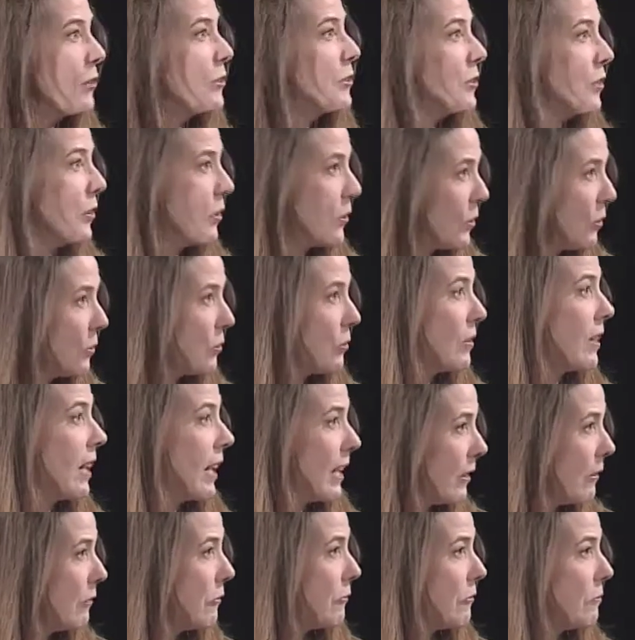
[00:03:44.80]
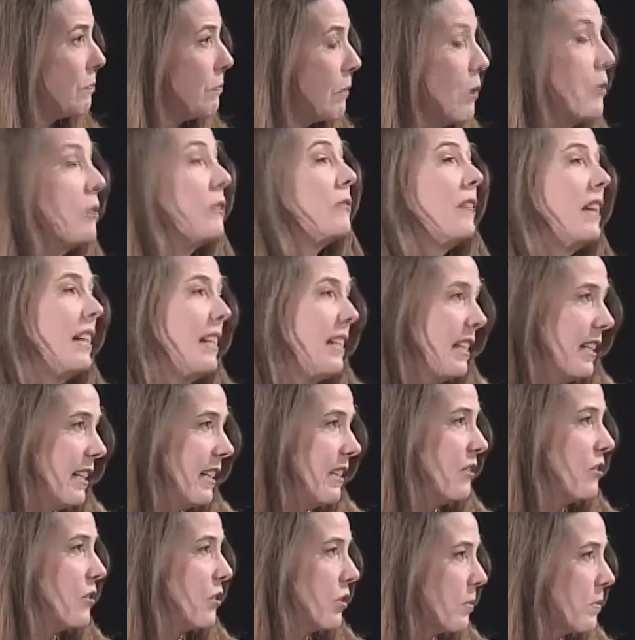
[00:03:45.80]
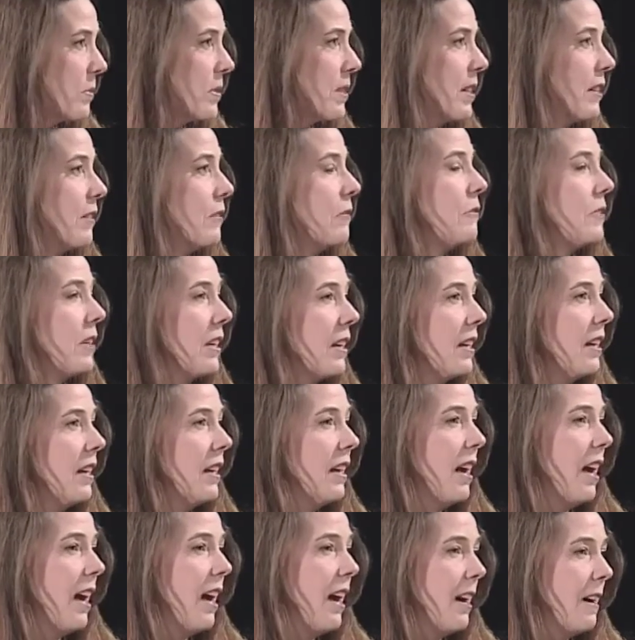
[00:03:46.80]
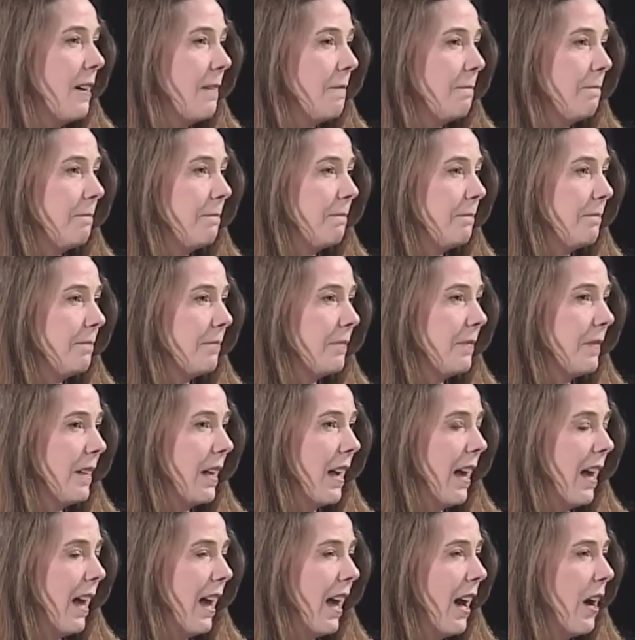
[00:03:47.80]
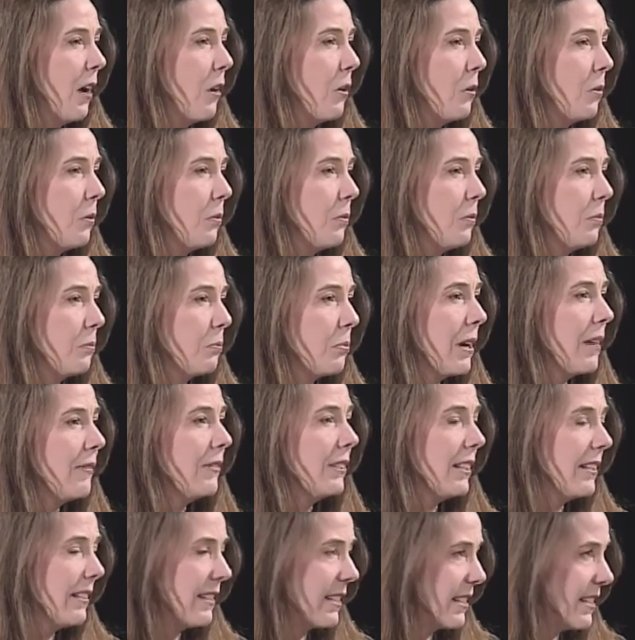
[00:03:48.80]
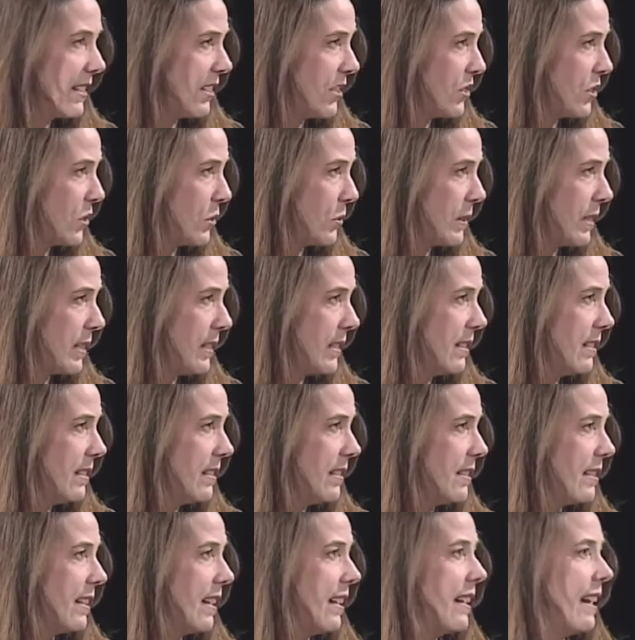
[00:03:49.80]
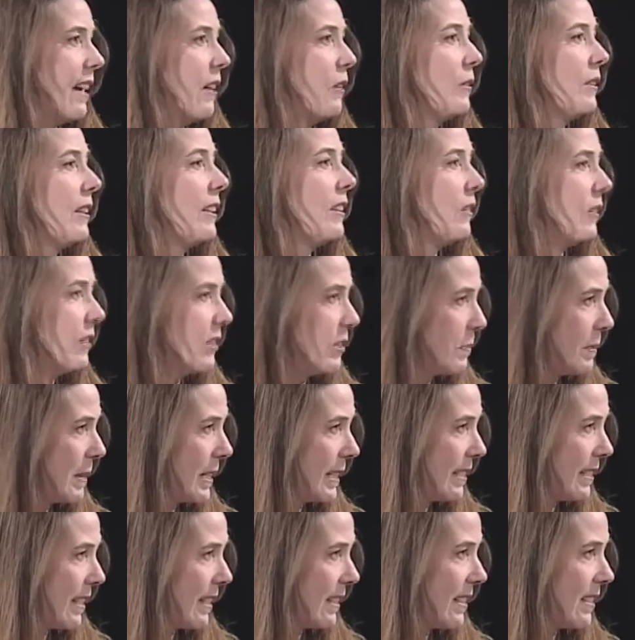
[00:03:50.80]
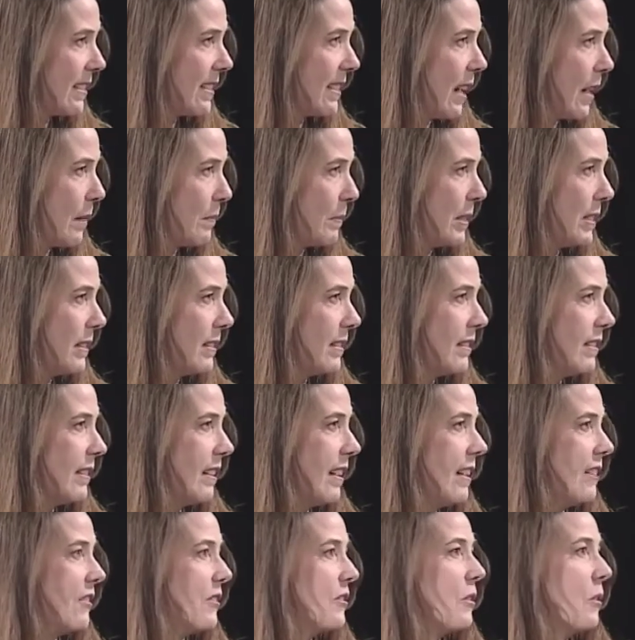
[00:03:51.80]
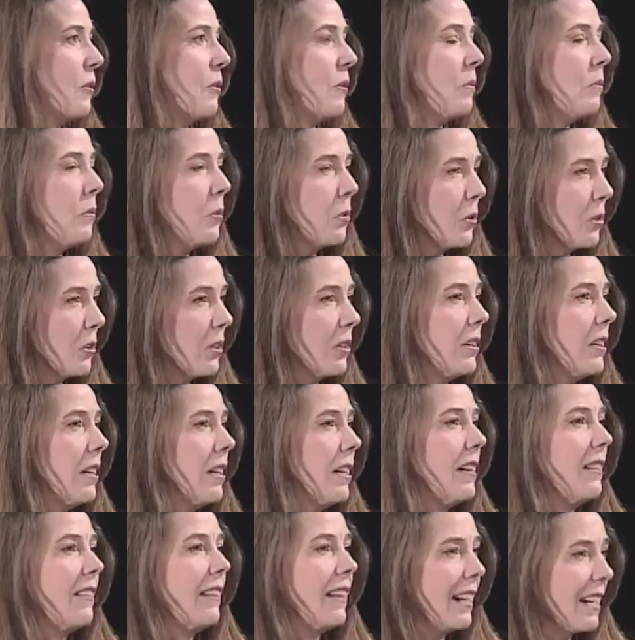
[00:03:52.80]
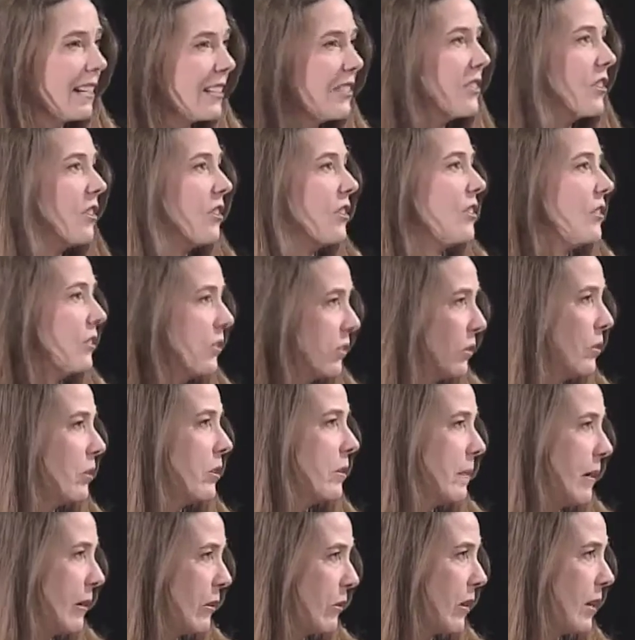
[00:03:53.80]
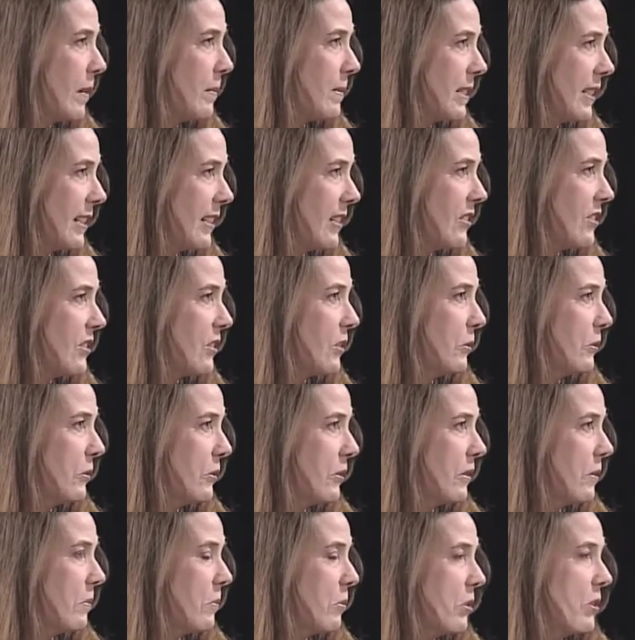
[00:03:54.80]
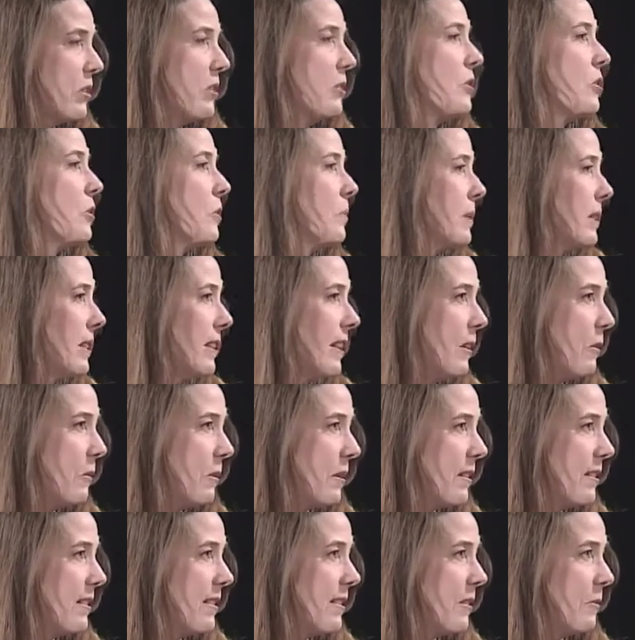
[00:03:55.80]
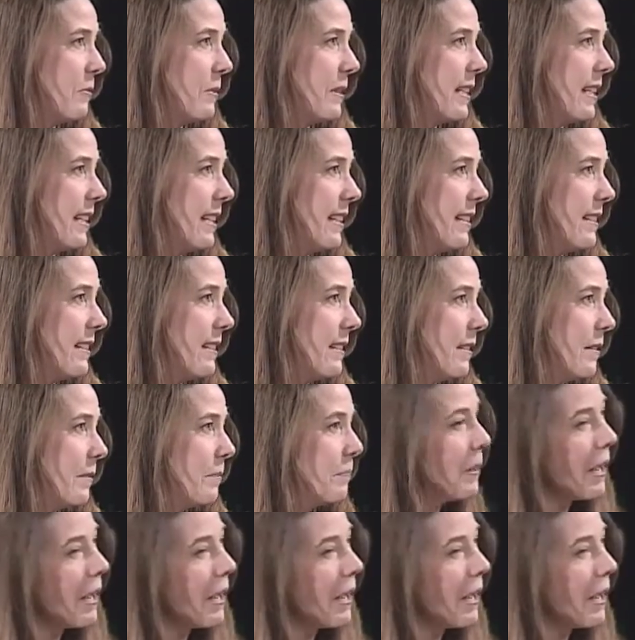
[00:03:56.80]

also kind of motivating in terms of how prevalent this issue is and how little is being done to stop it. Yeah. And so the more that I started to learn about crimes against children, the more determined I was that we needed a